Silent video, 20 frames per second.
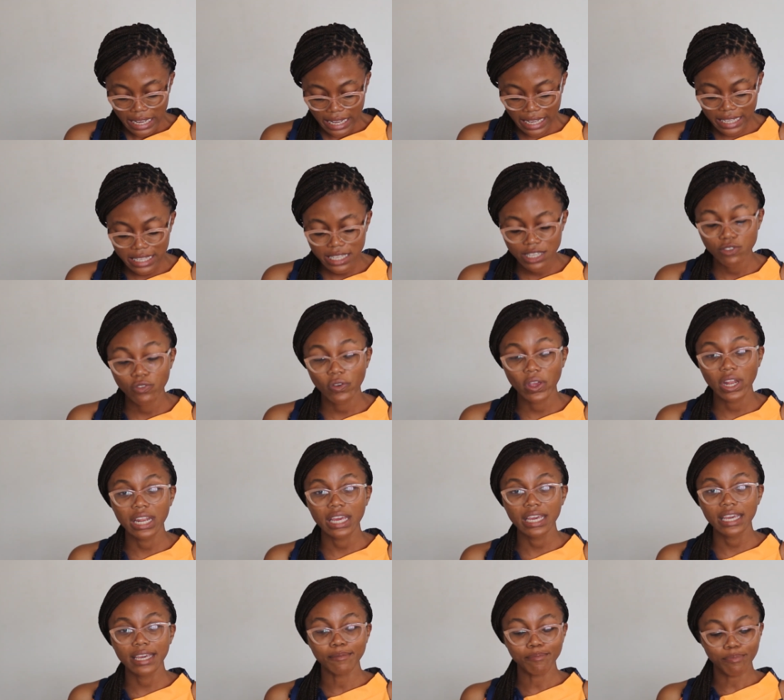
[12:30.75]
It's
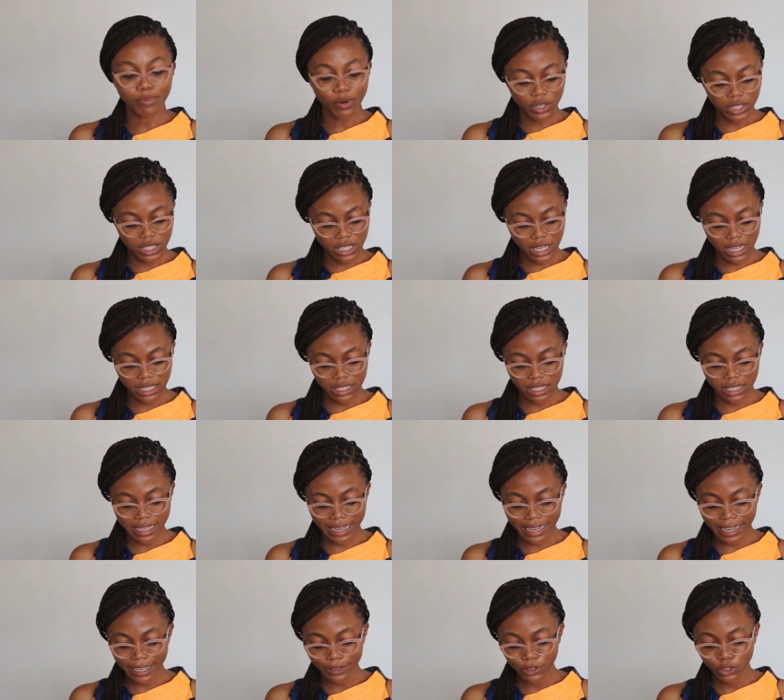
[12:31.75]
really important
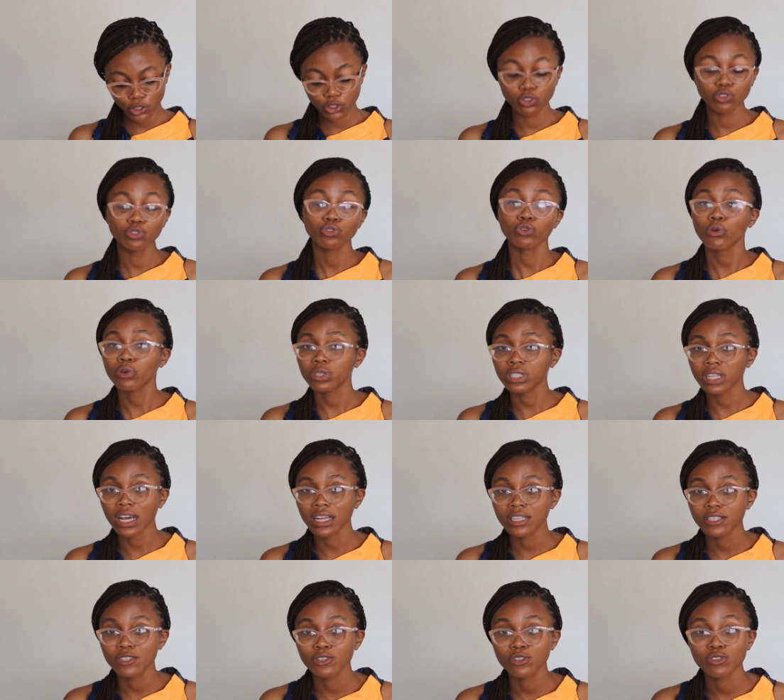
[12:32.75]
that you know
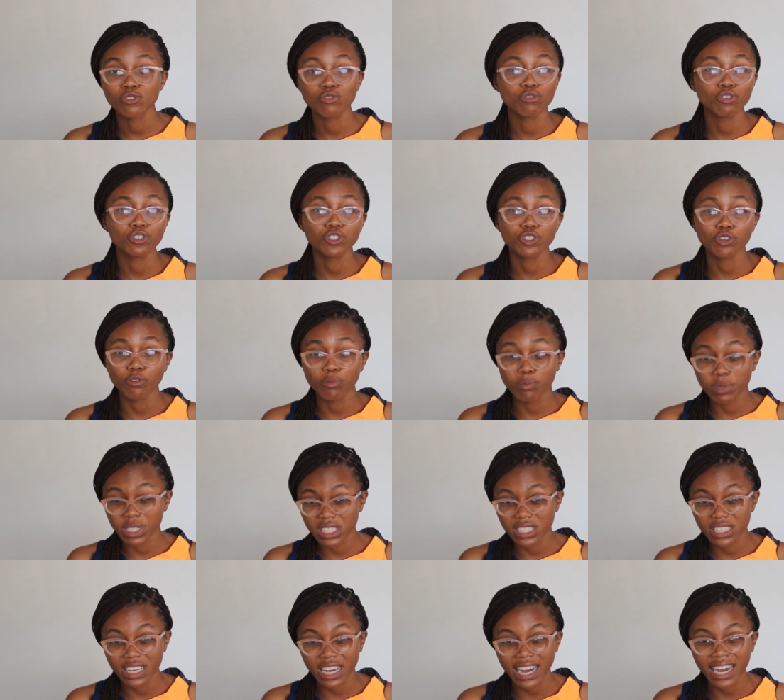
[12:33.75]
that social
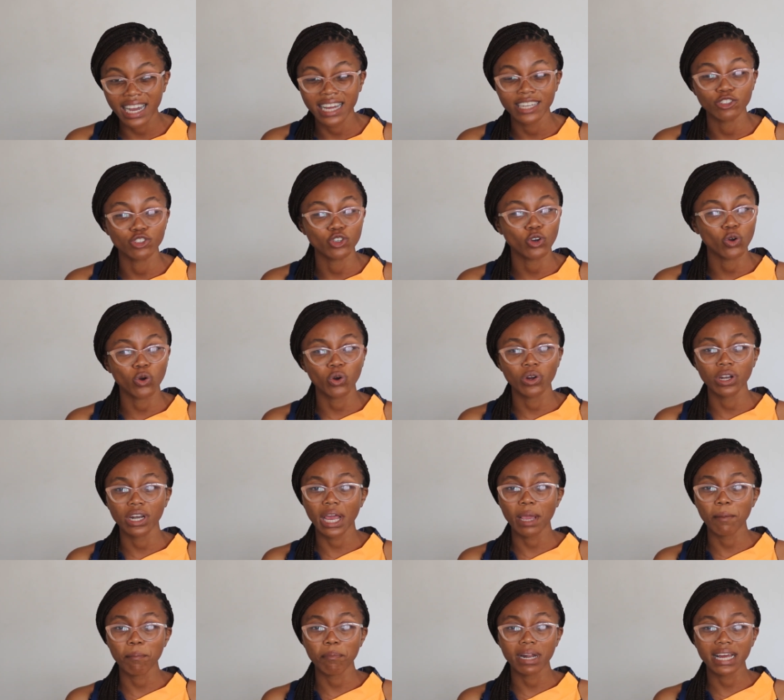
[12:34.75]
media and your
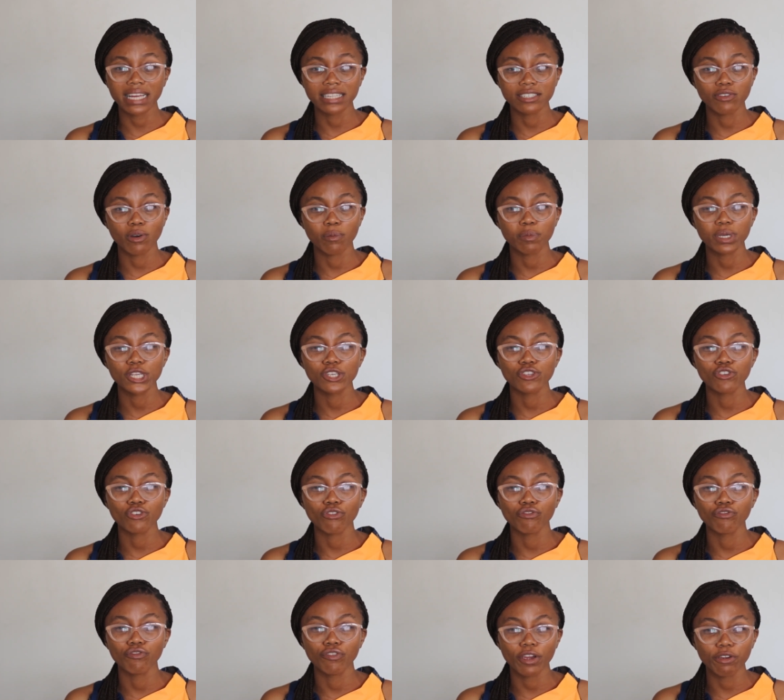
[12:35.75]
online platform is
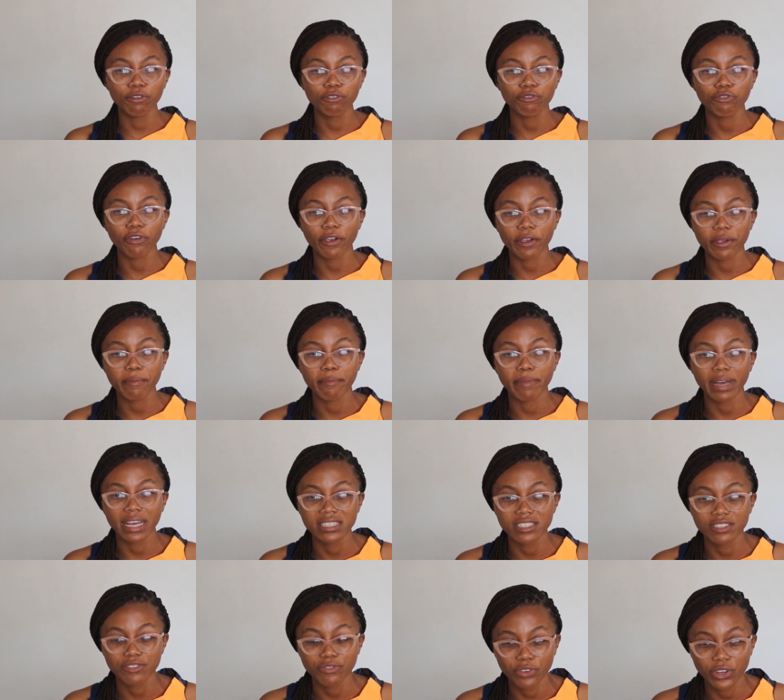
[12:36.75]
your very
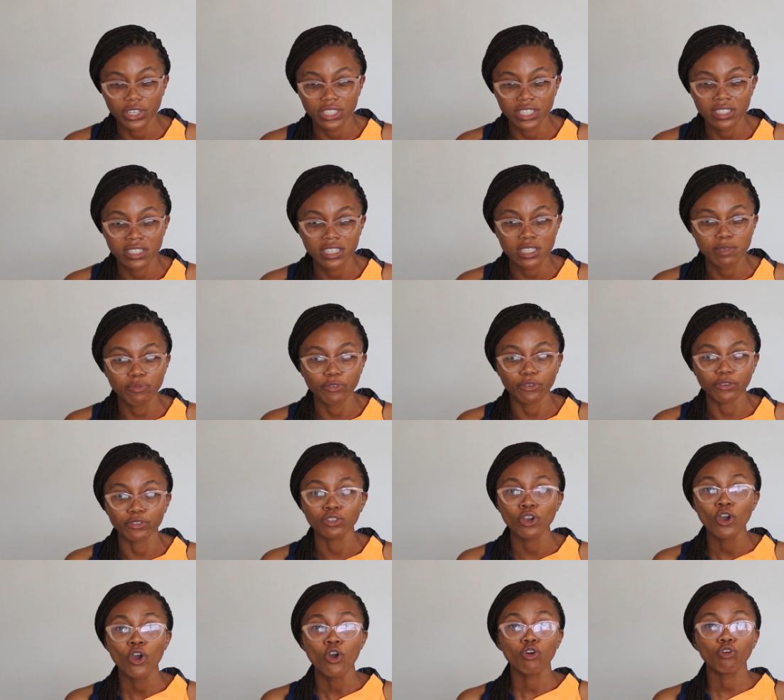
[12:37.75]
best friend in this
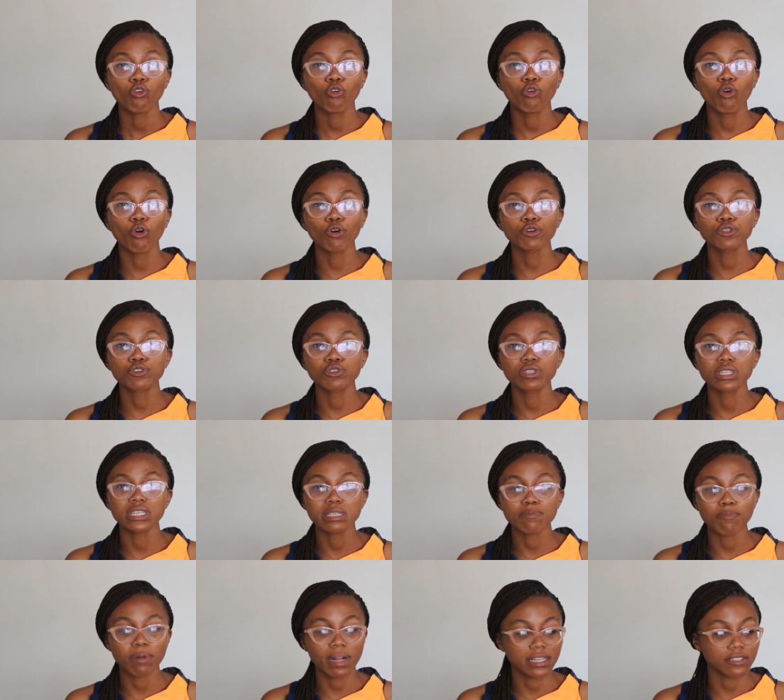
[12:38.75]
period. Go to
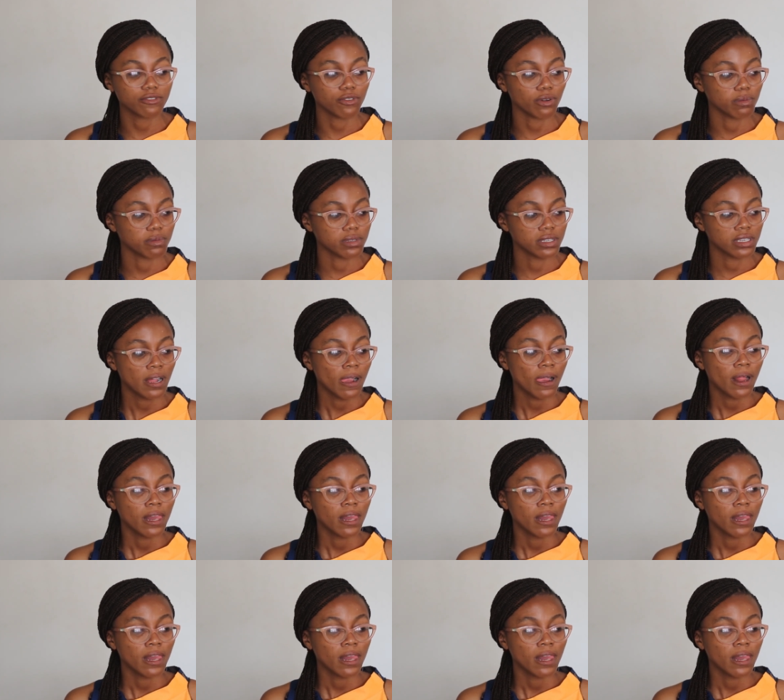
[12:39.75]
these platforms.